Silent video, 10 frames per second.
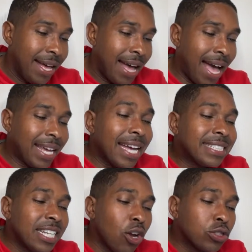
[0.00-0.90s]
I can't
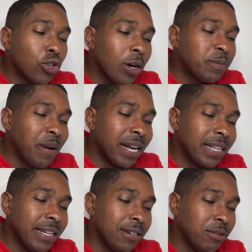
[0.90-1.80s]
see no choice better
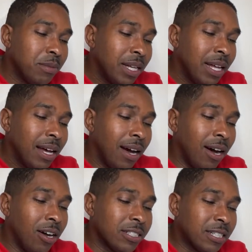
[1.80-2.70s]
than him.
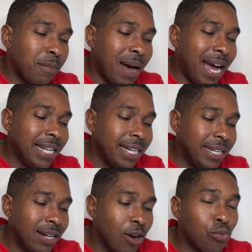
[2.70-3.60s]
A
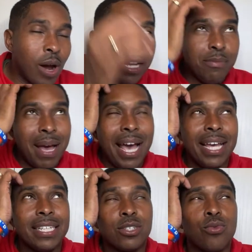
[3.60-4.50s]
running back.
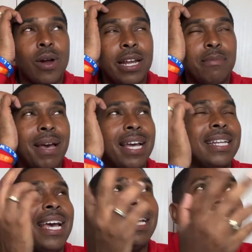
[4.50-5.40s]
It's a running back
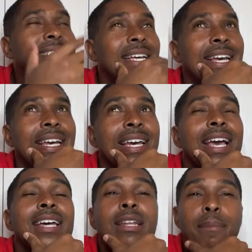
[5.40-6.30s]
that said
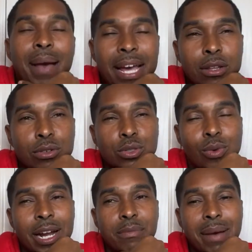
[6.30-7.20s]
the Baylor's
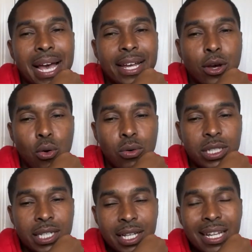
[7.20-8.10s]
running back
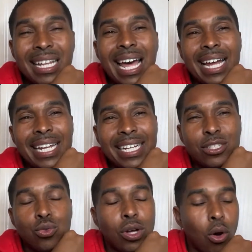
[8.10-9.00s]
coach like that
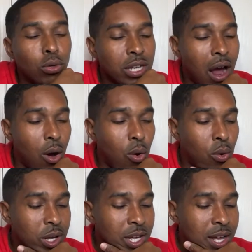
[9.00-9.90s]
too, Coach Hall.
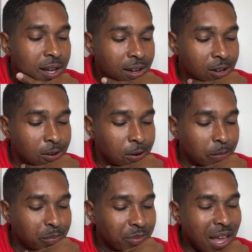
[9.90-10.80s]

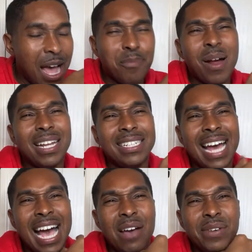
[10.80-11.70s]
I'll probably
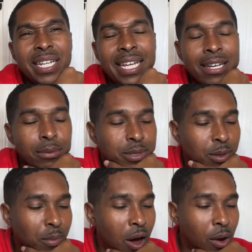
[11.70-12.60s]
dive into him
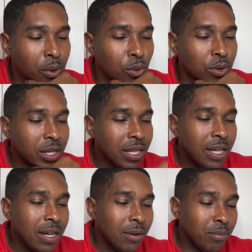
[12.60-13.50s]
tomorrow,
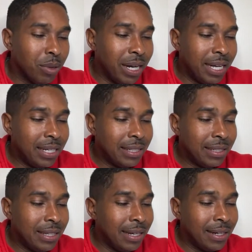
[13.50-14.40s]
but
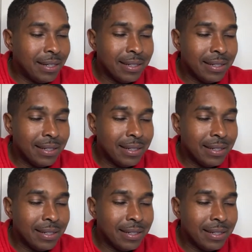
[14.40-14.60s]
yeah.